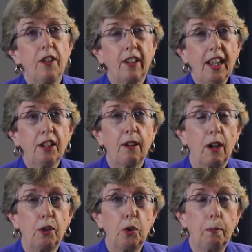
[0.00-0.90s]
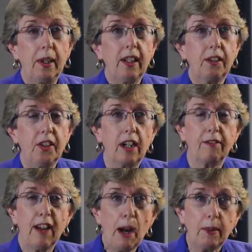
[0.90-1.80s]
you'd like your house to appeal to young
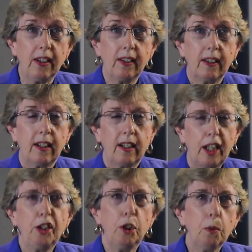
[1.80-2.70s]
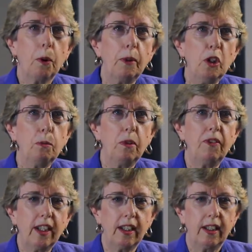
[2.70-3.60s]
families, like you were when you
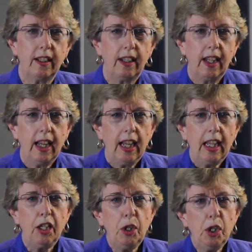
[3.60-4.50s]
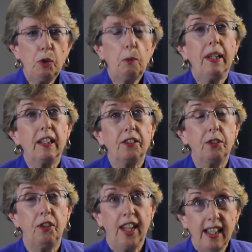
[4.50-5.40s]
moved in, you need to appeal to
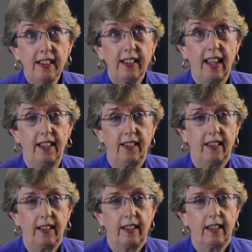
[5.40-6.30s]
today's tastes.